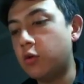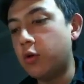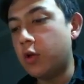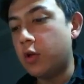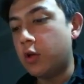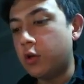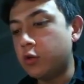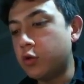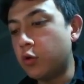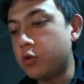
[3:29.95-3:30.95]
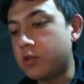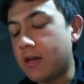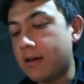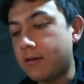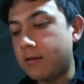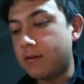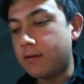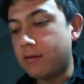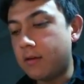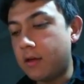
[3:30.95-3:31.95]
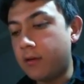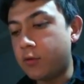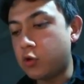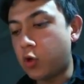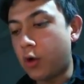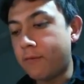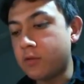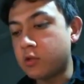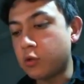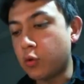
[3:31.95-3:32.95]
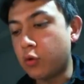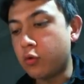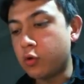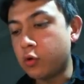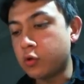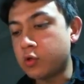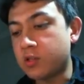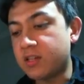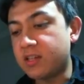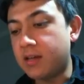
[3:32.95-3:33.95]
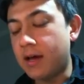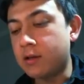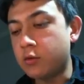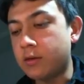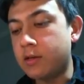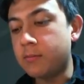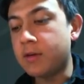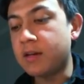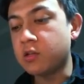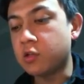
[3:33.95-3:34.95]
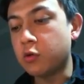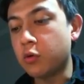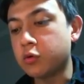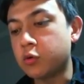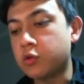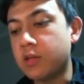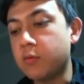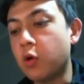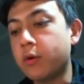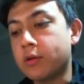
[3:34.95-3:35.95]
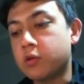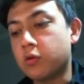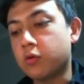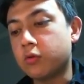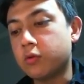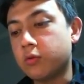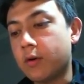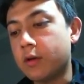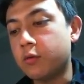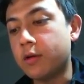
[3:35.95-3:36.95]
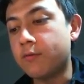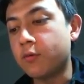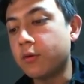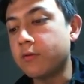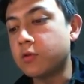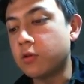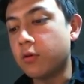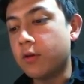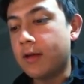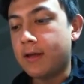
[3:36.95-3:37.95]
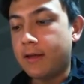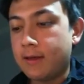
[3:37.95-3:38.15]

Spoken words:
So you'll notice that if you start off at 0, you keep getting zeros, you'll just keep going in circles, right? You'll never leave 0.